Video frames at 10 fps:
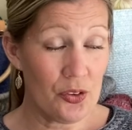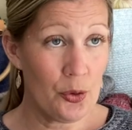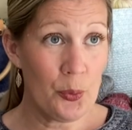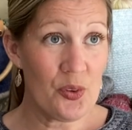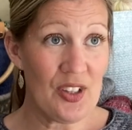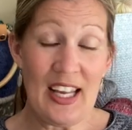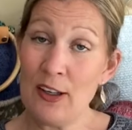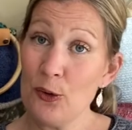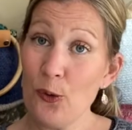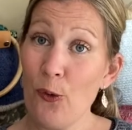towards the
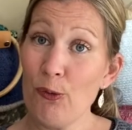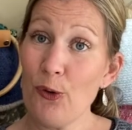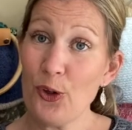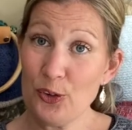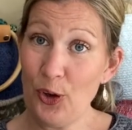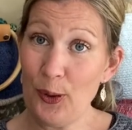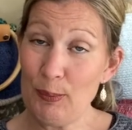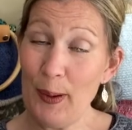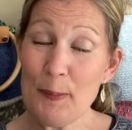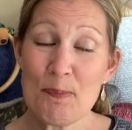end of
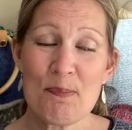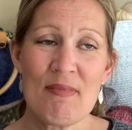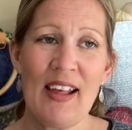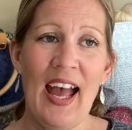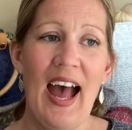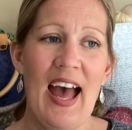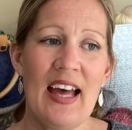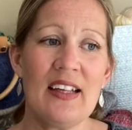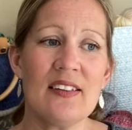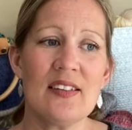October,
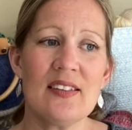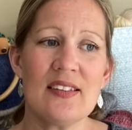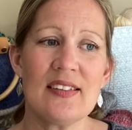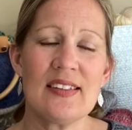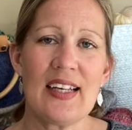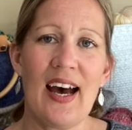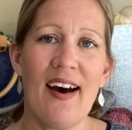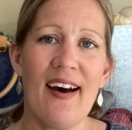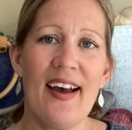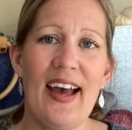and
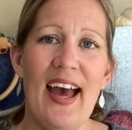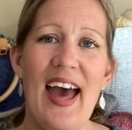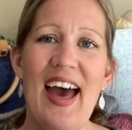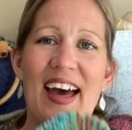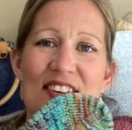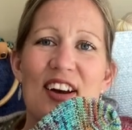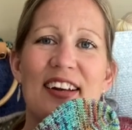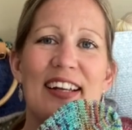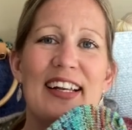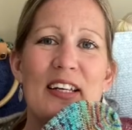I had
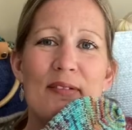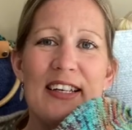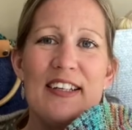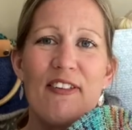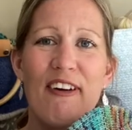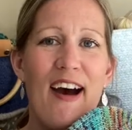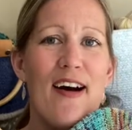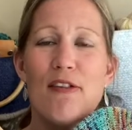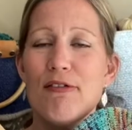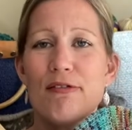done a little bit or
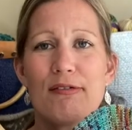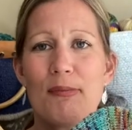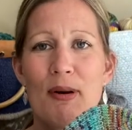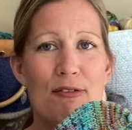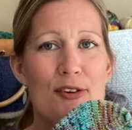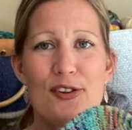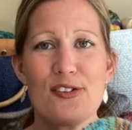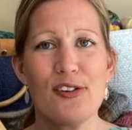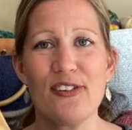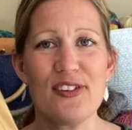half my first
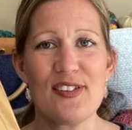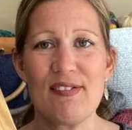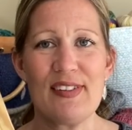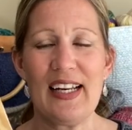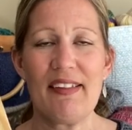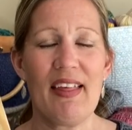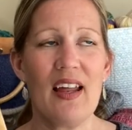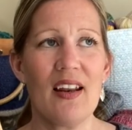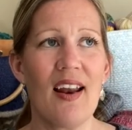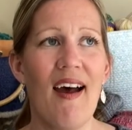sock or something like
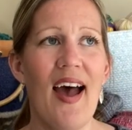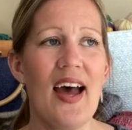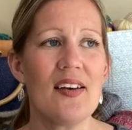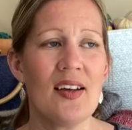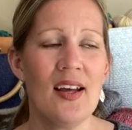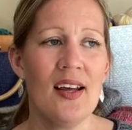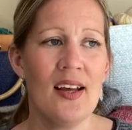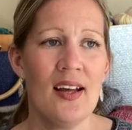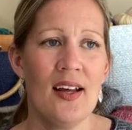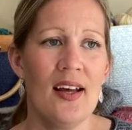that, and I had
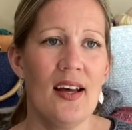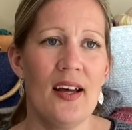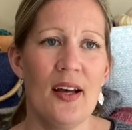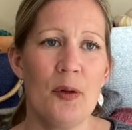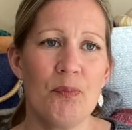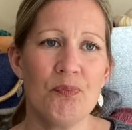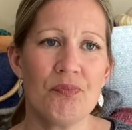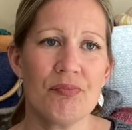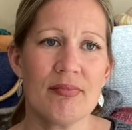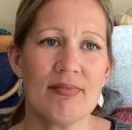
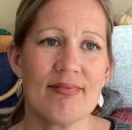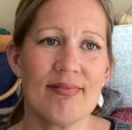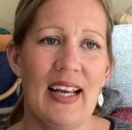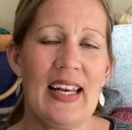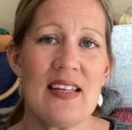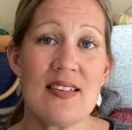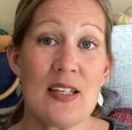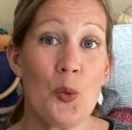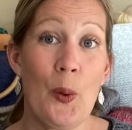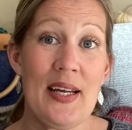less than
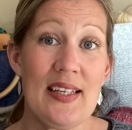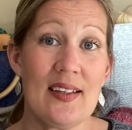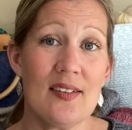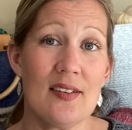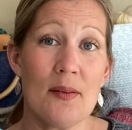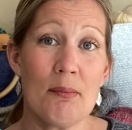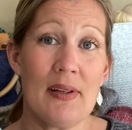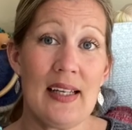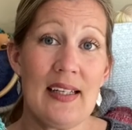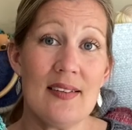a week to
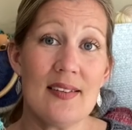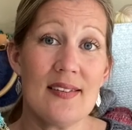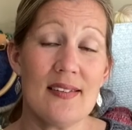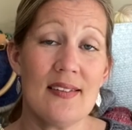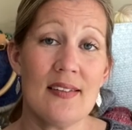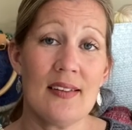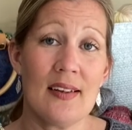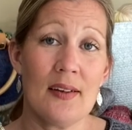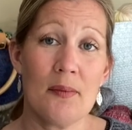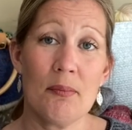complete
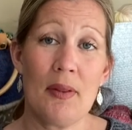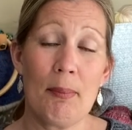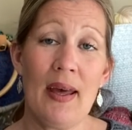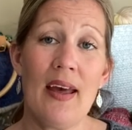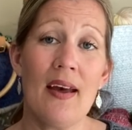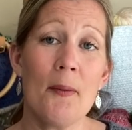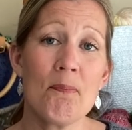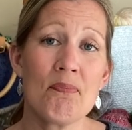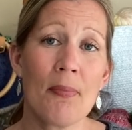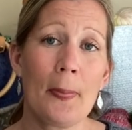the pair.
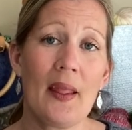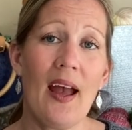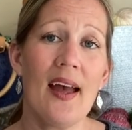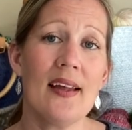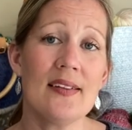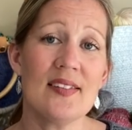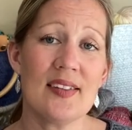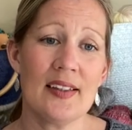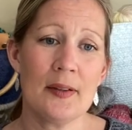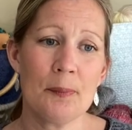
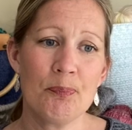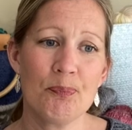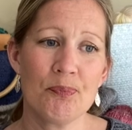And